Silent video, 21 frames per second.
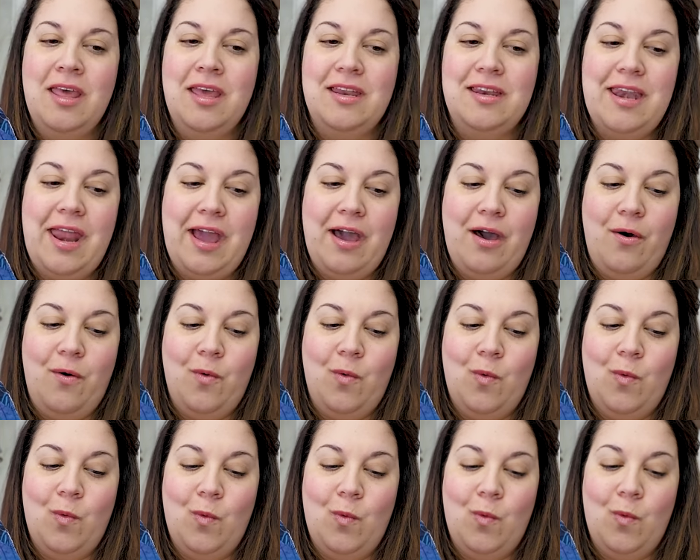Now,
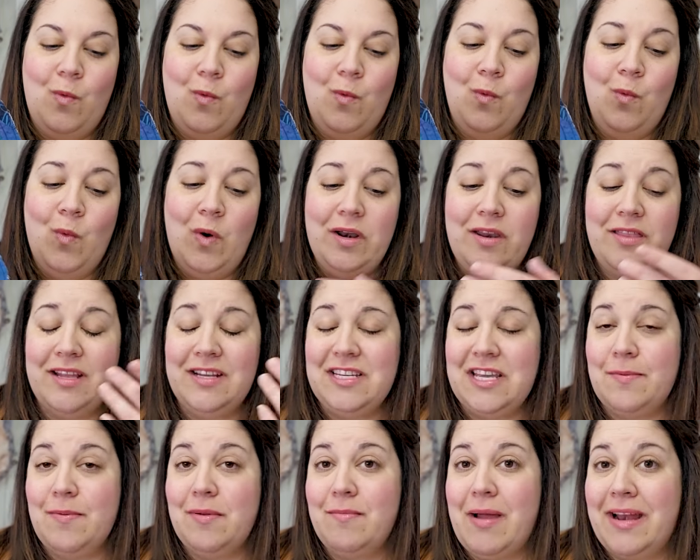one thing to
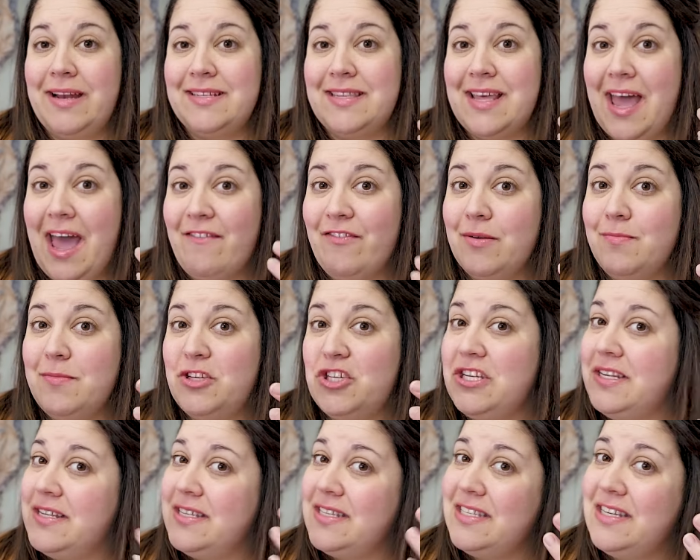keep in mind is that every
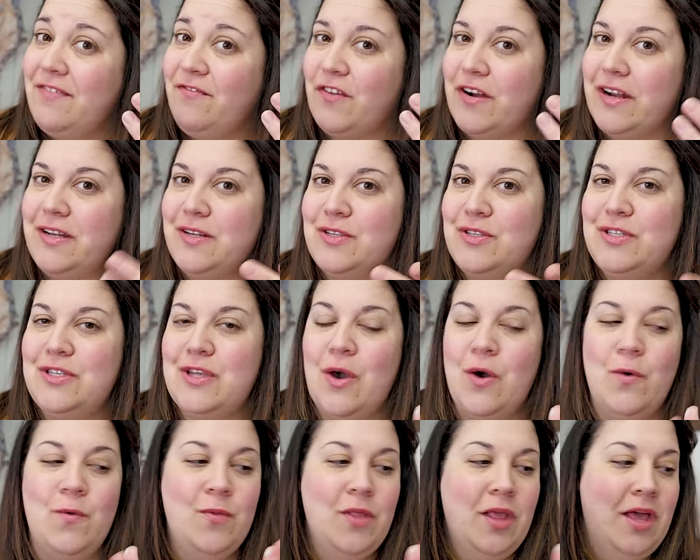machine is different.
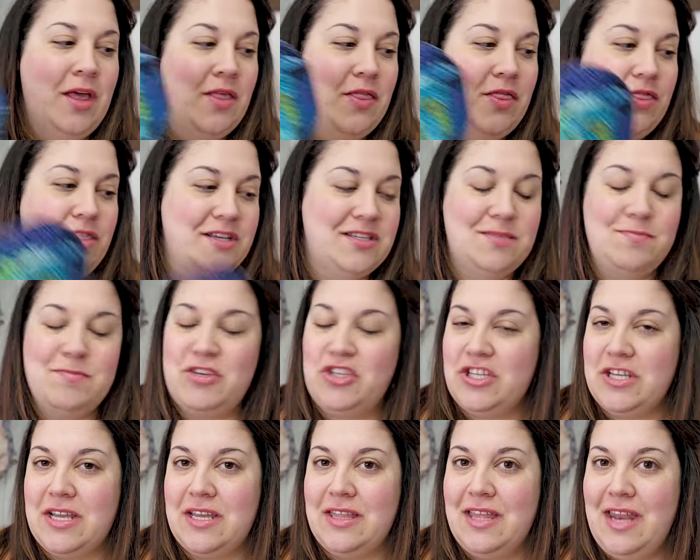So, this
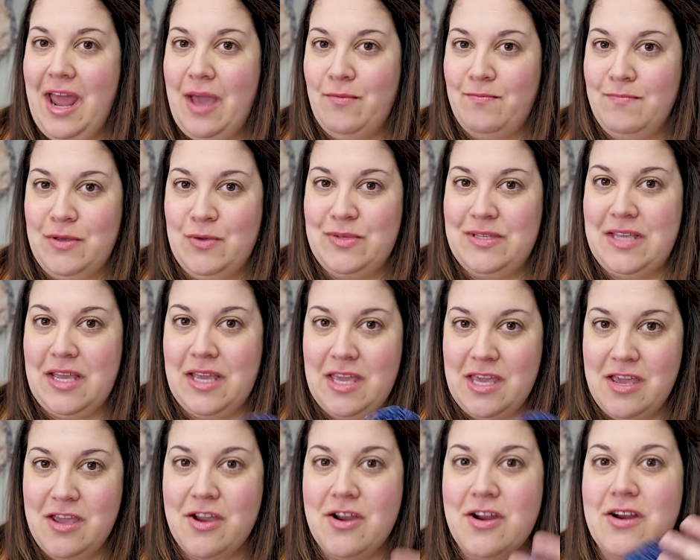machine that I'm using
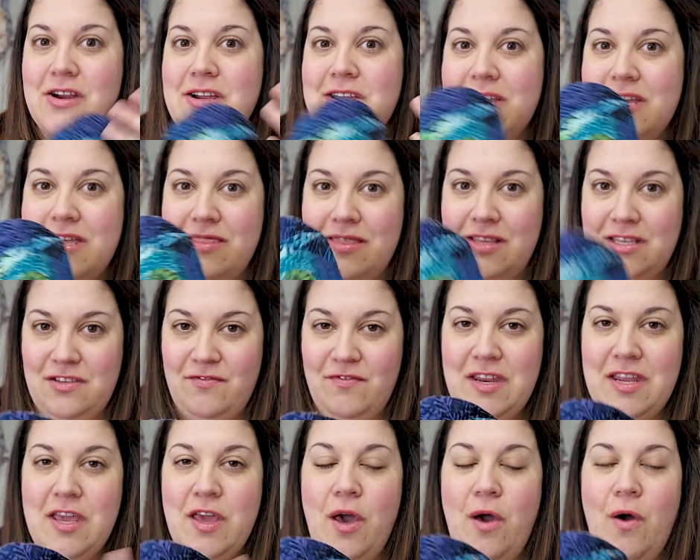here in this
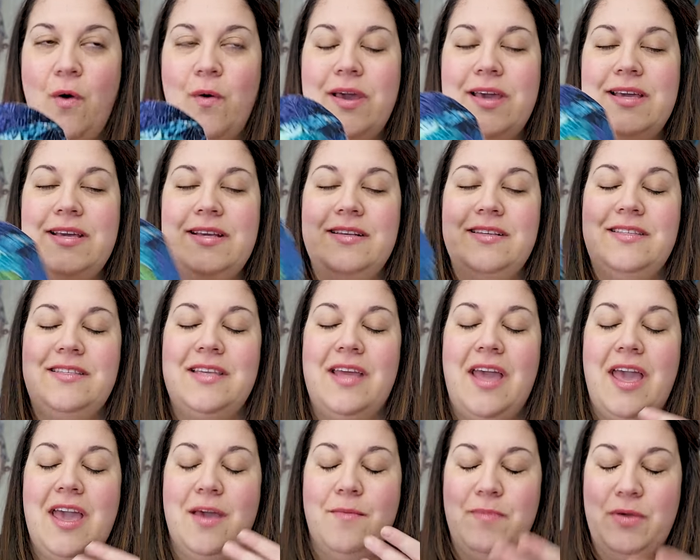video is
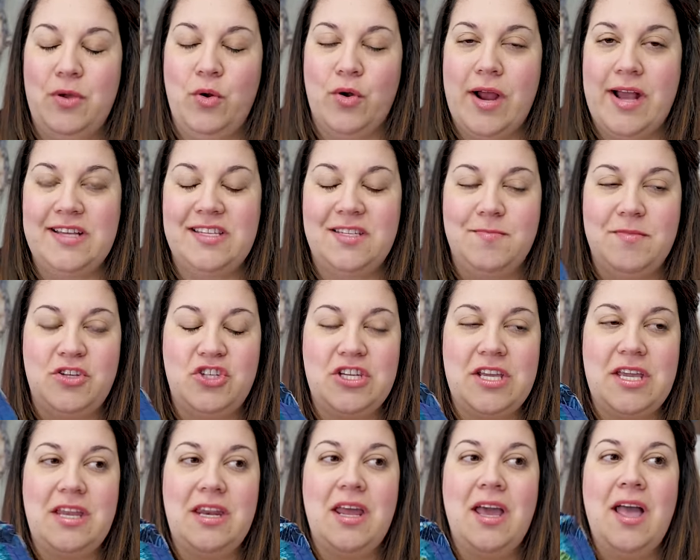a computerized
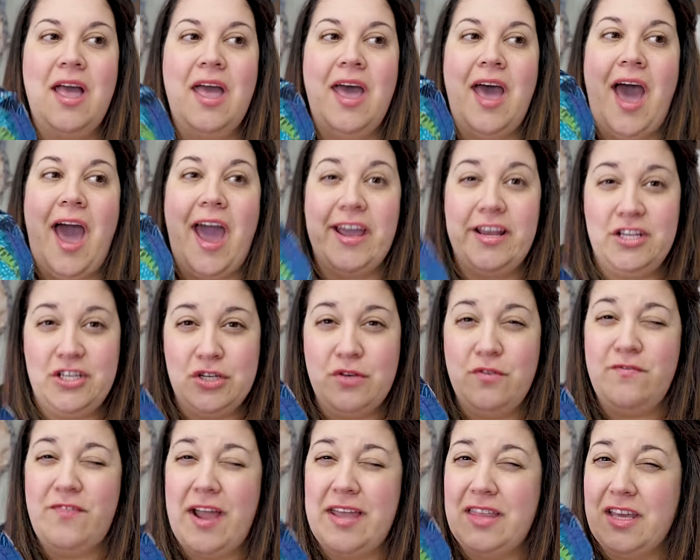machine. I do
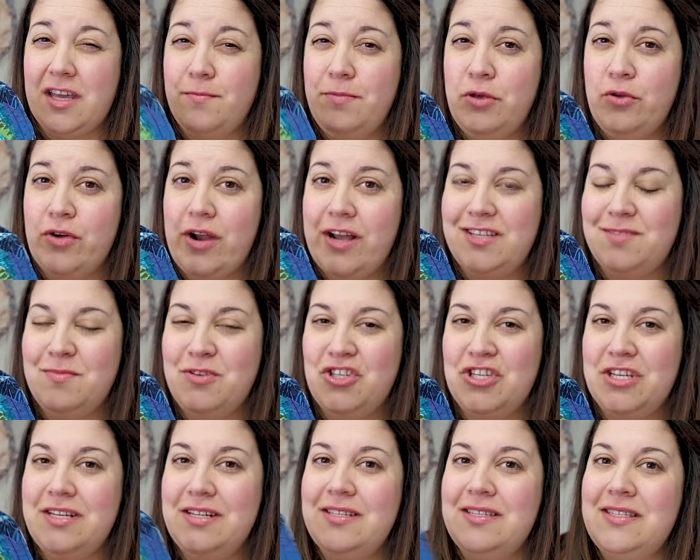find that computerized
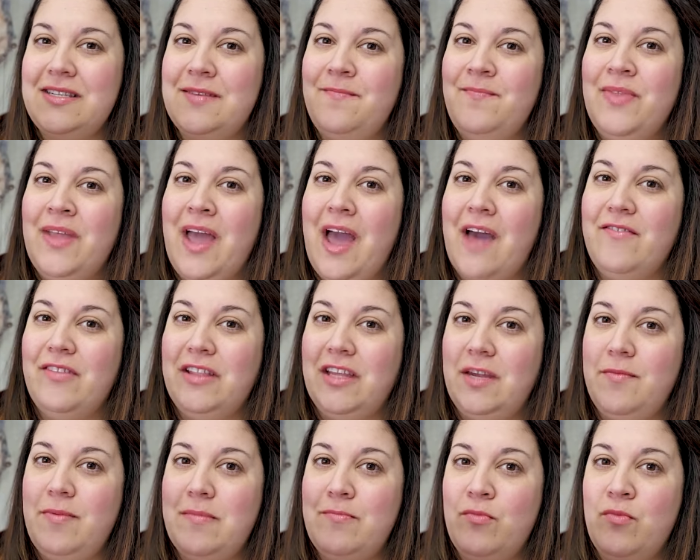machines have a
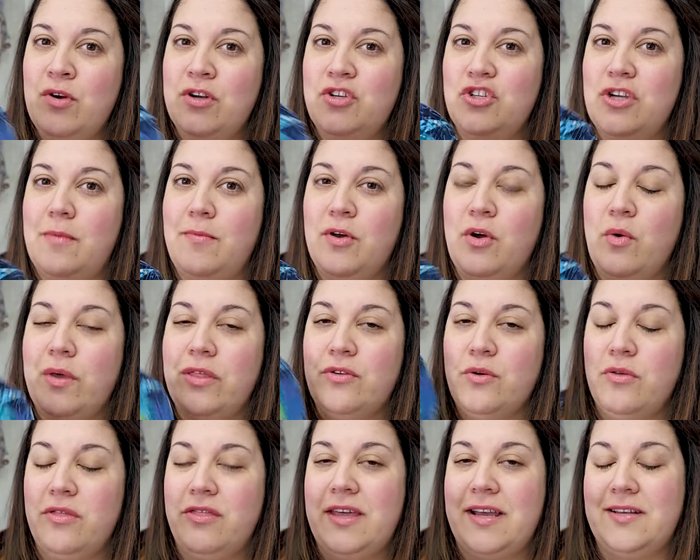little bit more trouble going
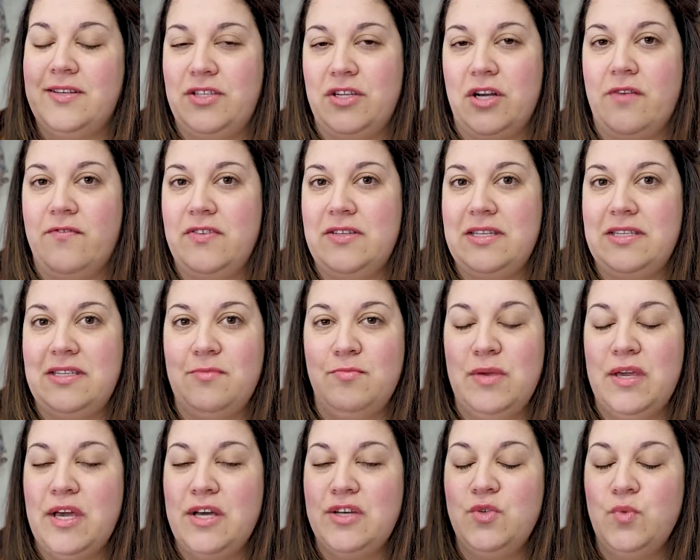through thick surfaces. And
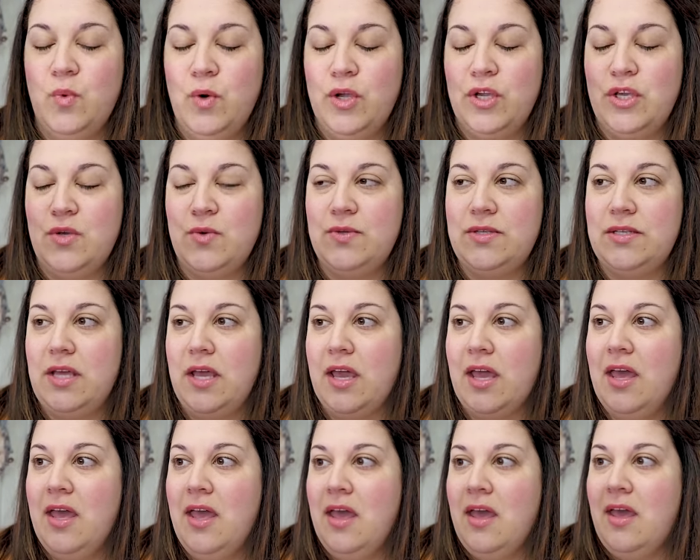because we're
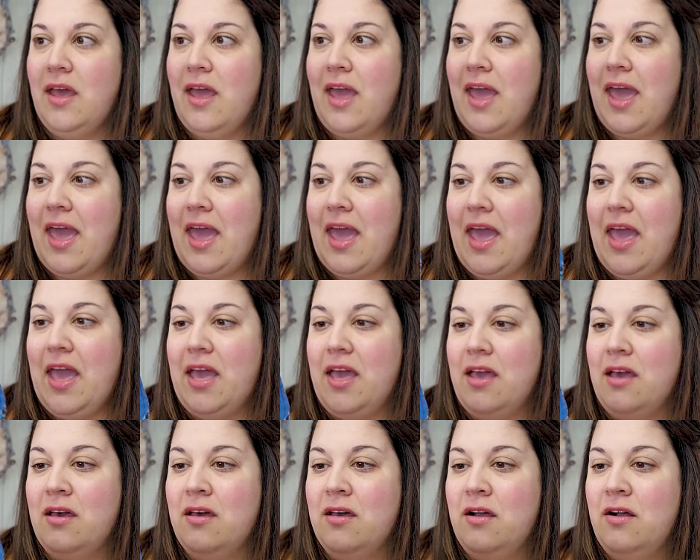using
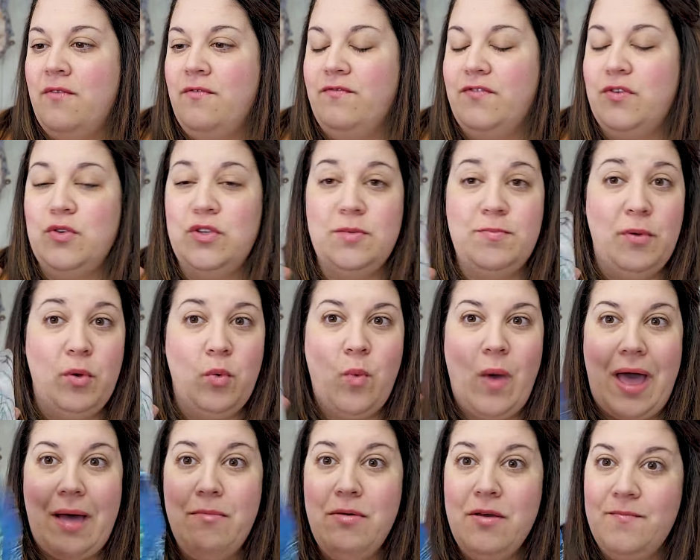a fusible
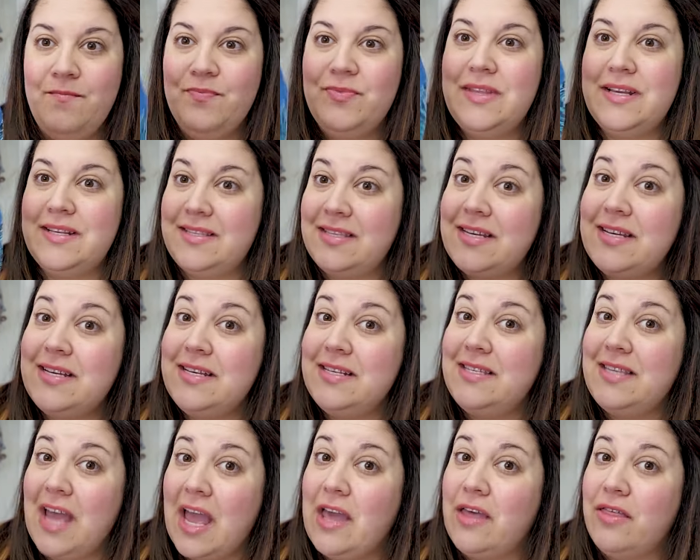web, this
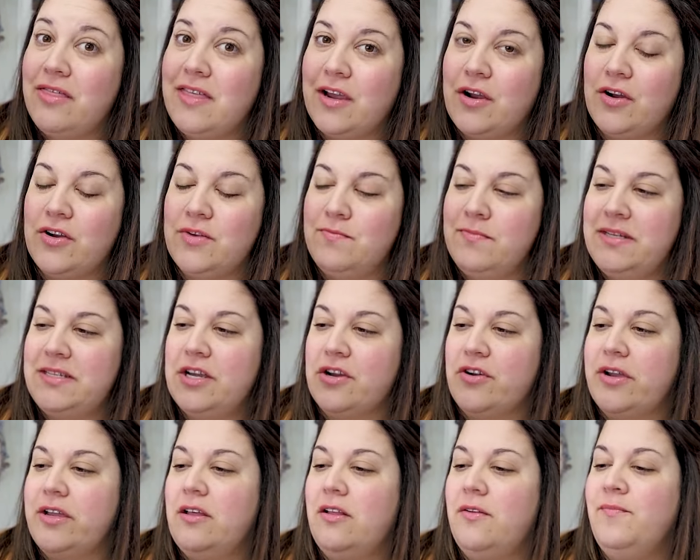is a thicker
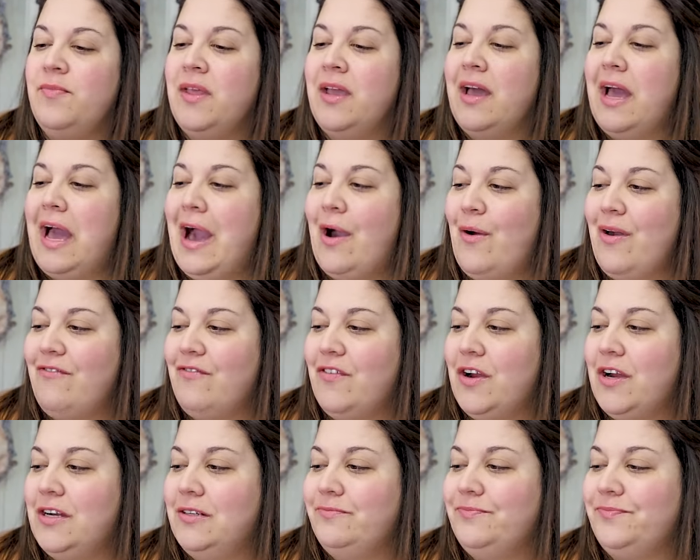material.
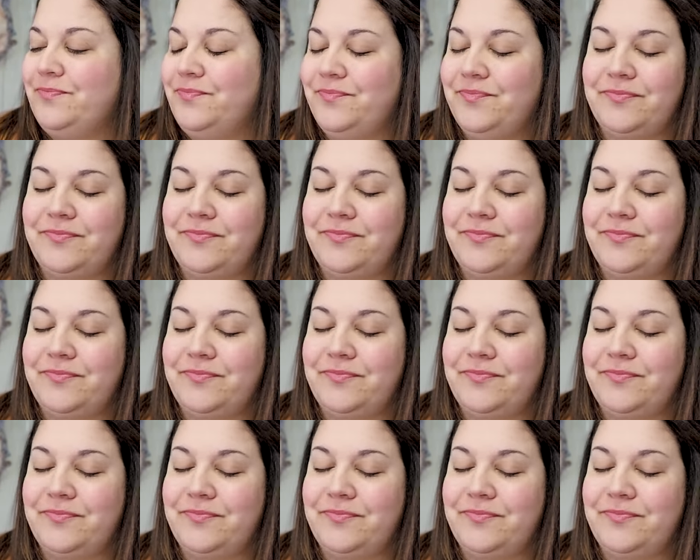However,